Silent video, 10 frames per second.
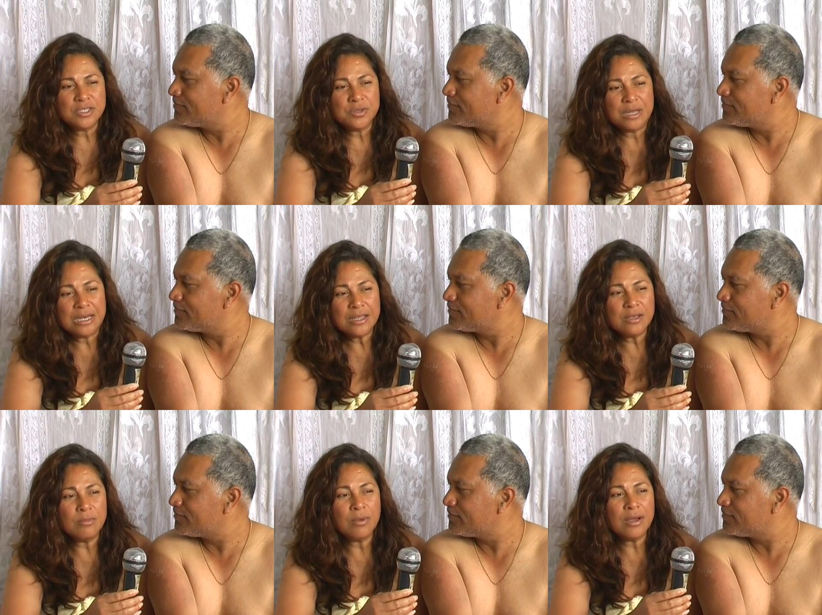Speaker 1: you clear
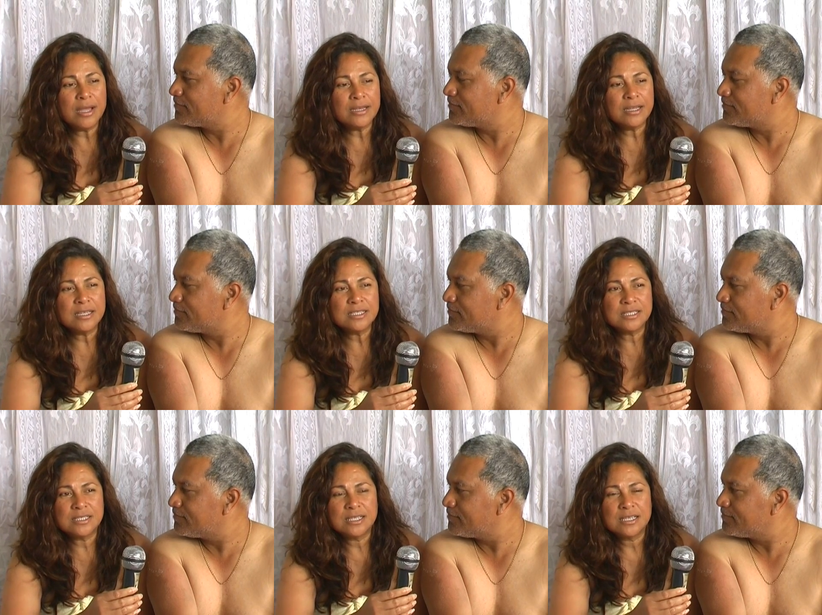your mind, and
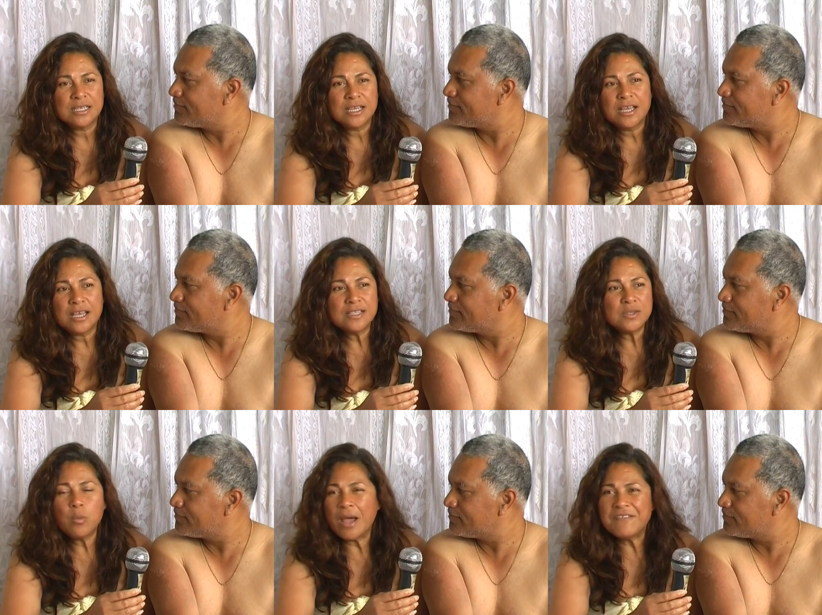it's it's
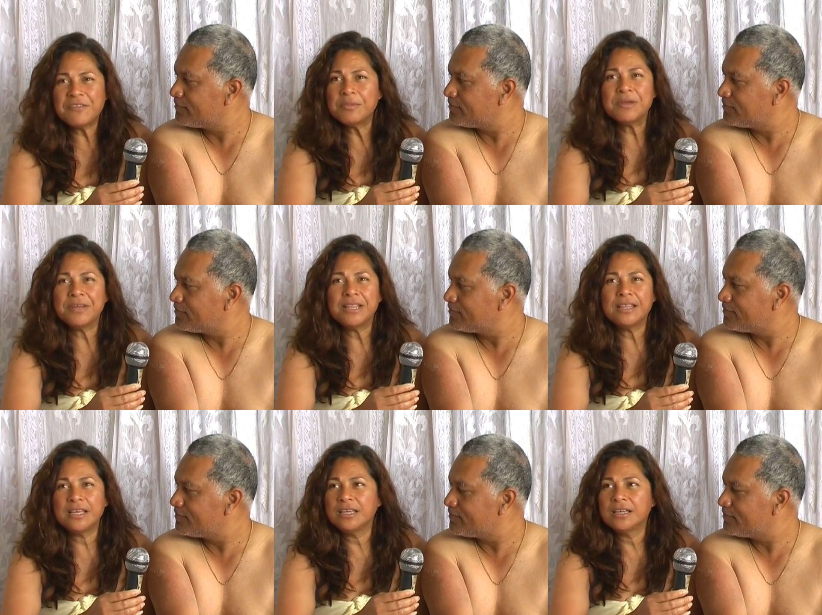away from
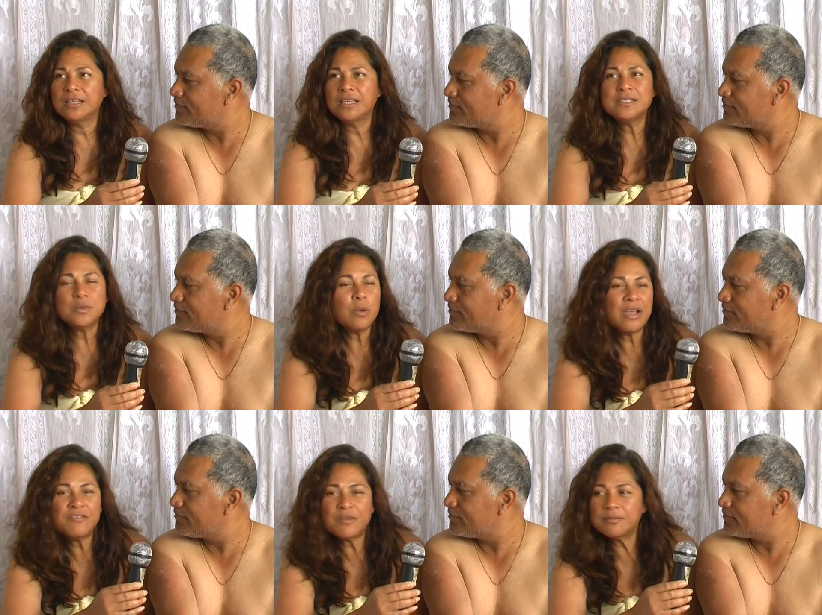everything. It's
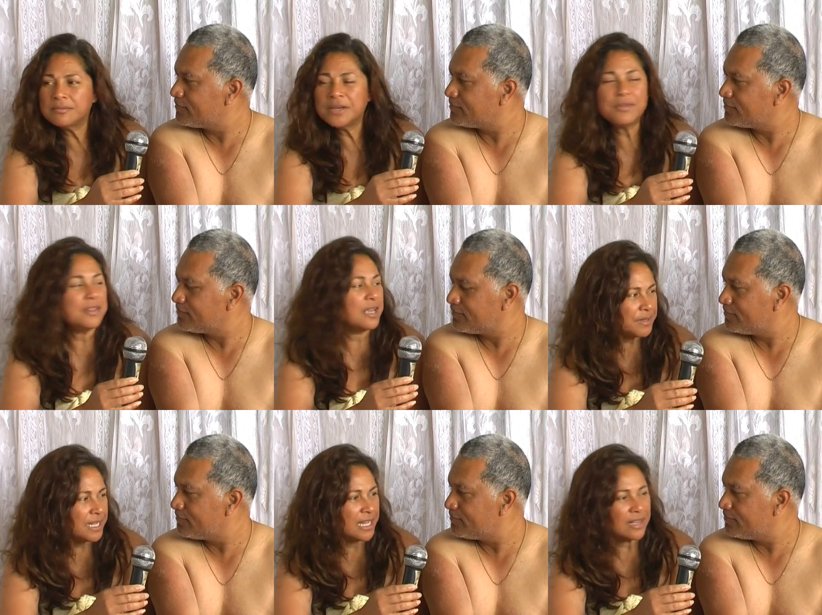away from everything
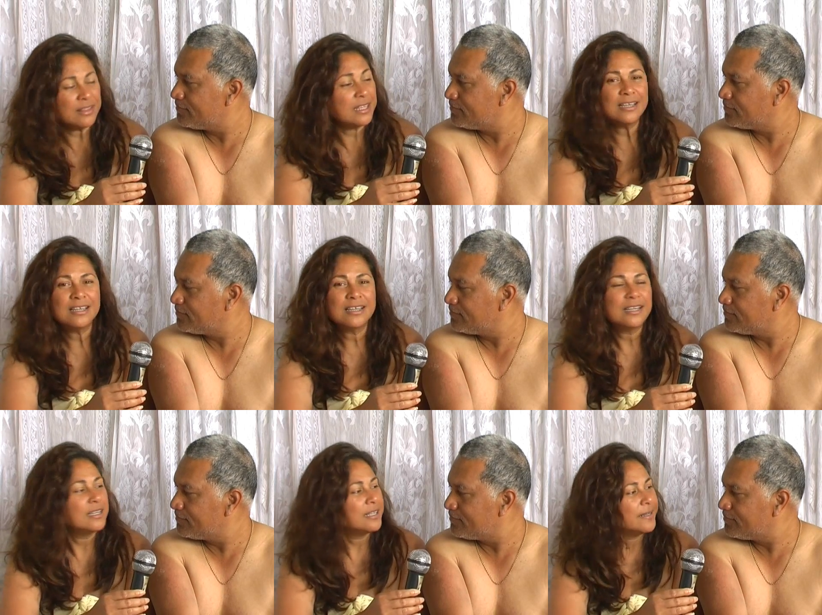happening out there
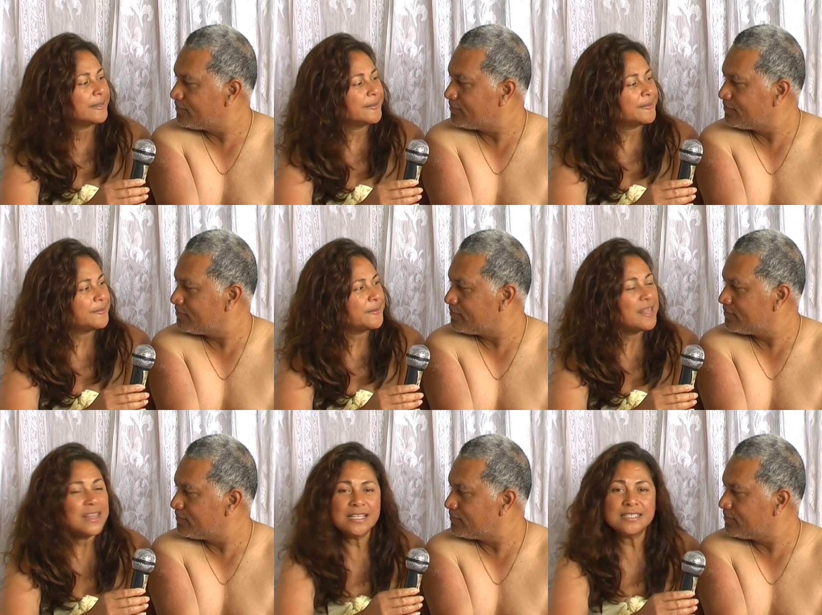
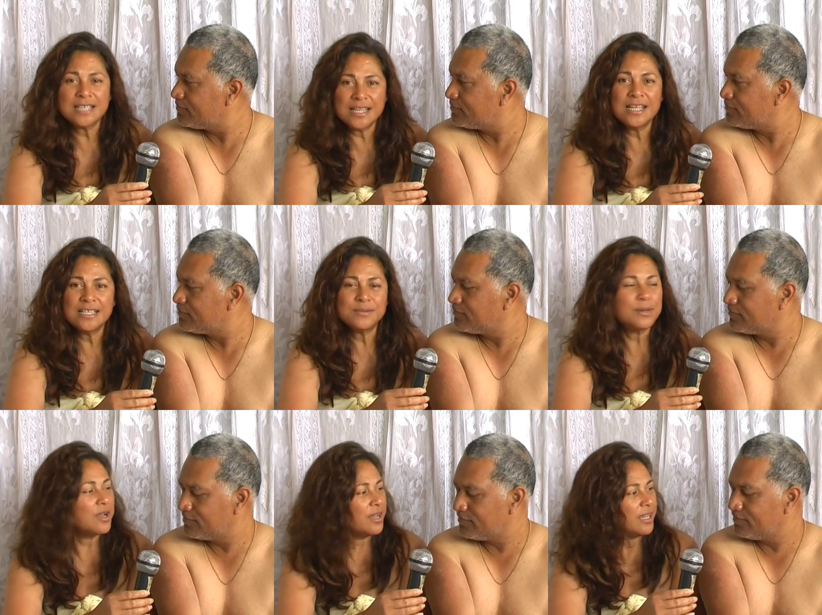and that's and that's
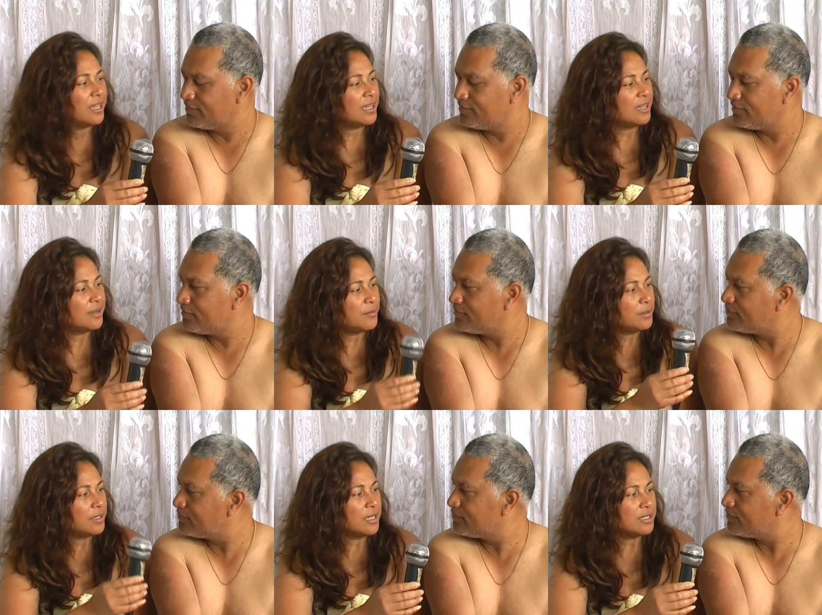what I I
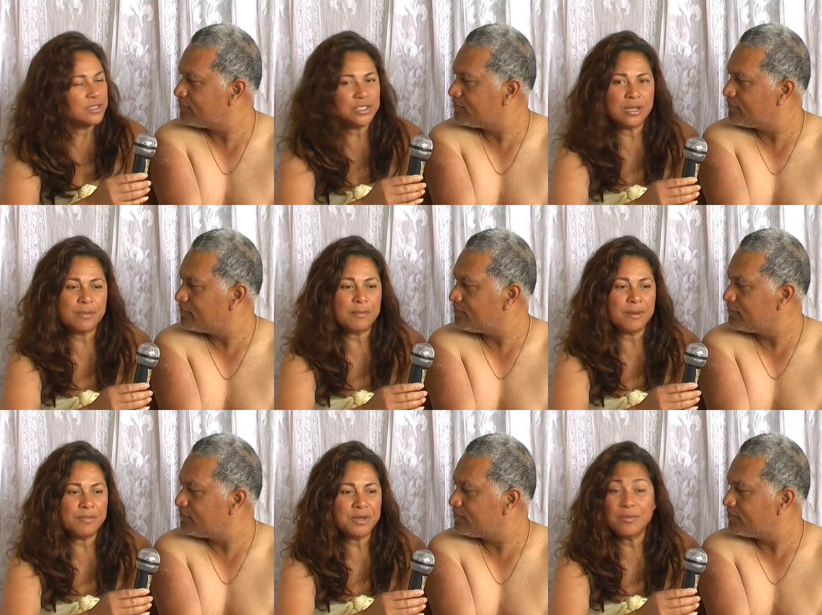would like to share about my
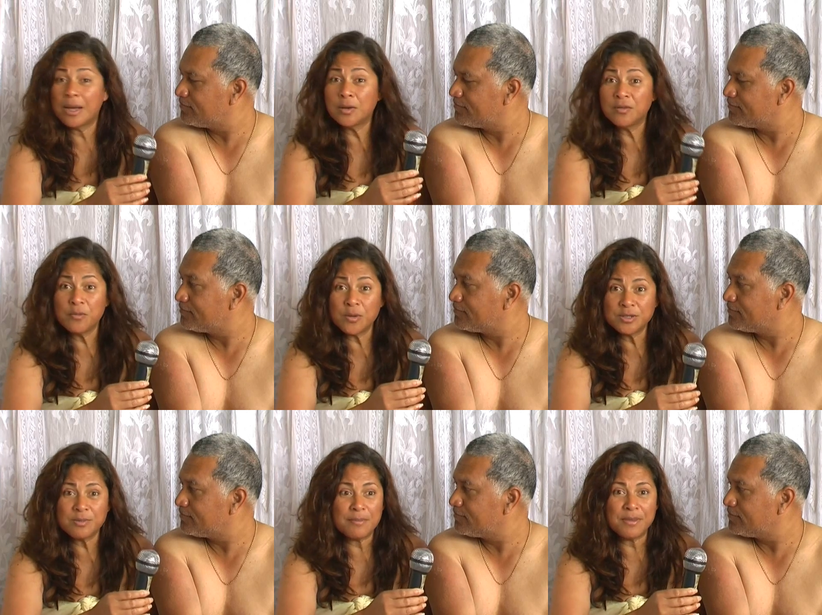bedroom. I look forward
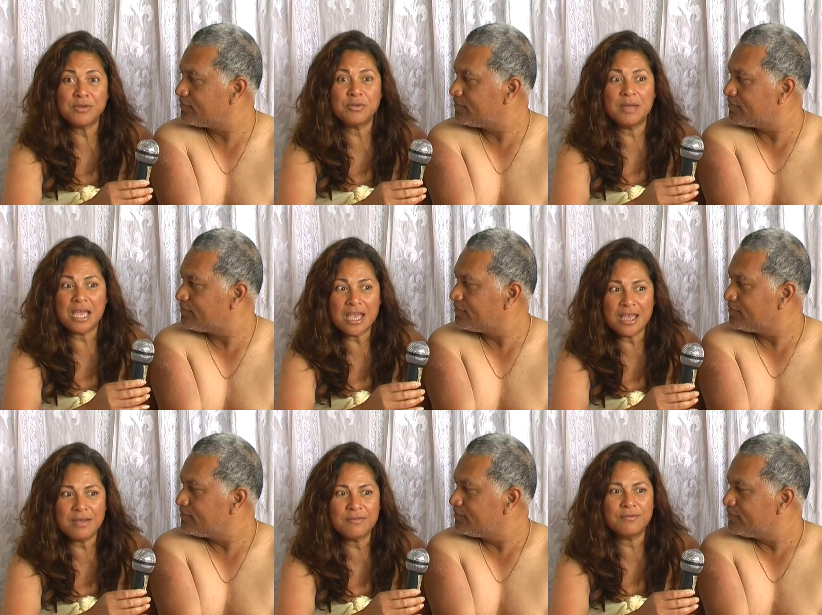to my bedroom
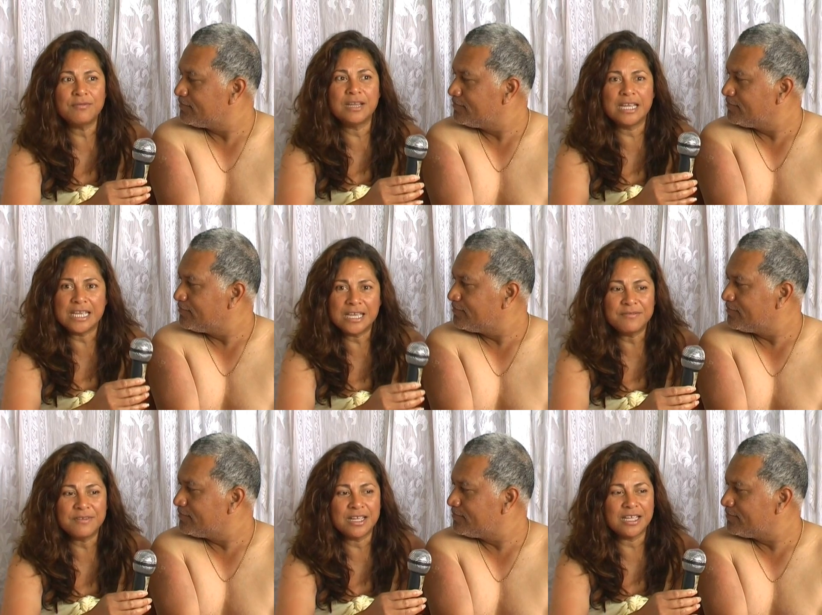every
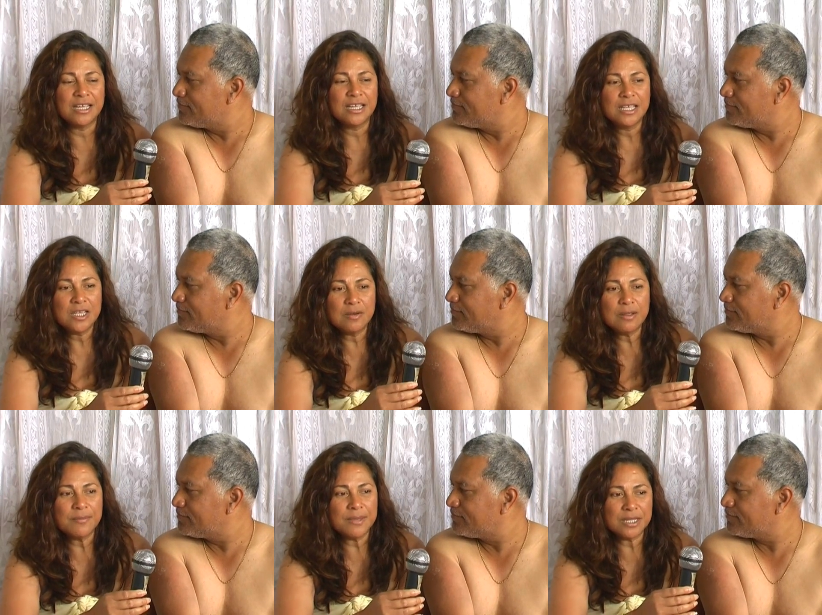evening, you know,
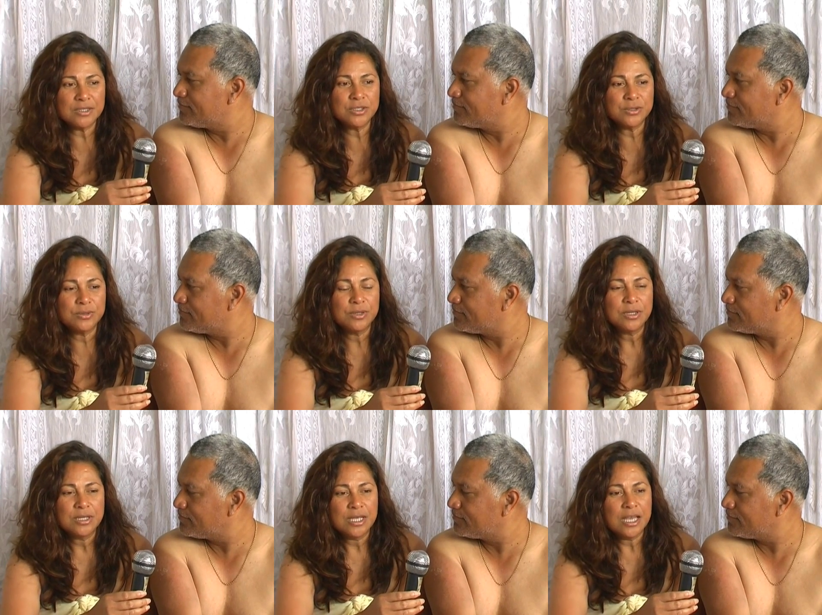coming into,
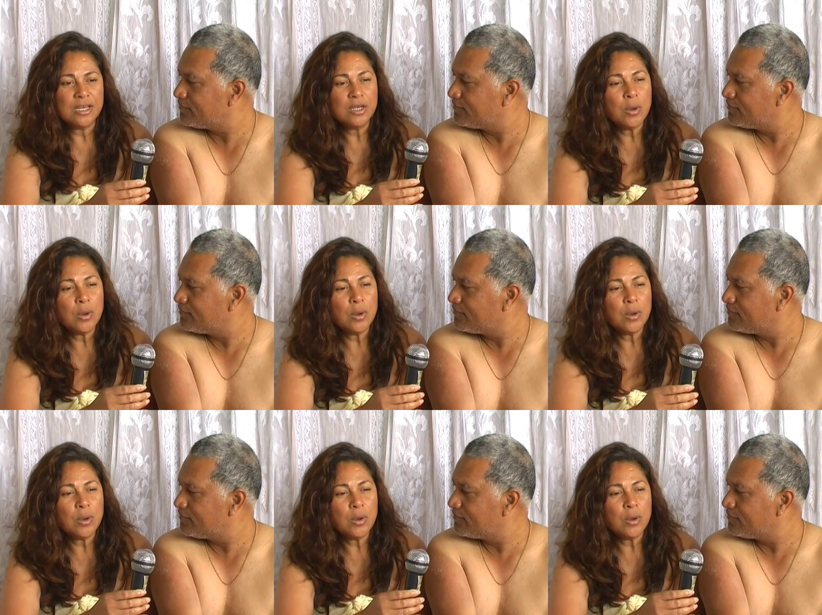and